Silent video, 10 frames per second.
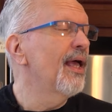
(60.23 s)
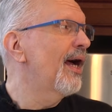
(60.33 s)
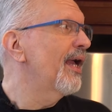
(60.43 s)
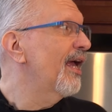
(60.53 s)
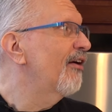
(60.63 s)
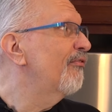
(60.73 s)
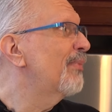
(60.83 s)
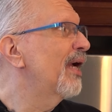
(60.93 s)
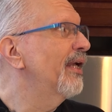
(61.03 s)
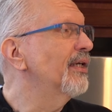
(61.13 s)
I have
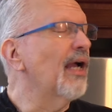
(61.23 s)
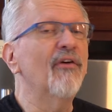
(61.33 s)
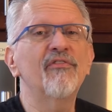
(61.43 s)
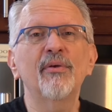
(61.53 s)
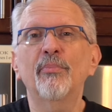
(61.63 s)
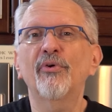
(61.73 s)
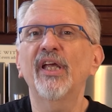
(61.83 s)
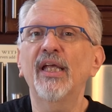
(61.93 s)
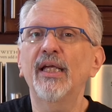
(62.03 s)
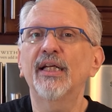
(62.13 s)
my oven
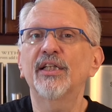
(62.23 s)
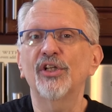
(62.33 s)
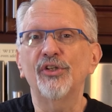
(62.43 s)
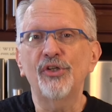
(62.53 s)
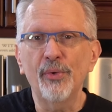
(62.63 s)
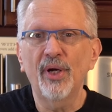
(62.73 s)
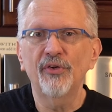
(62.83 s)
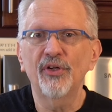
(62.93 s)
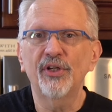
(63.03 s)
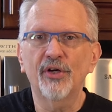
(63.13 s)
preheated to
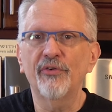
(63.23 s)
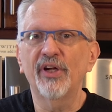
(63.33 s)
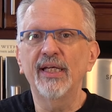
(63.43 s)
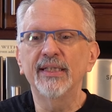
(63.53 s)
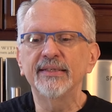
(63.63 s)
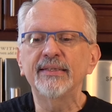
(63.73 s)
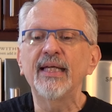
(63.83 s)
200 degrees,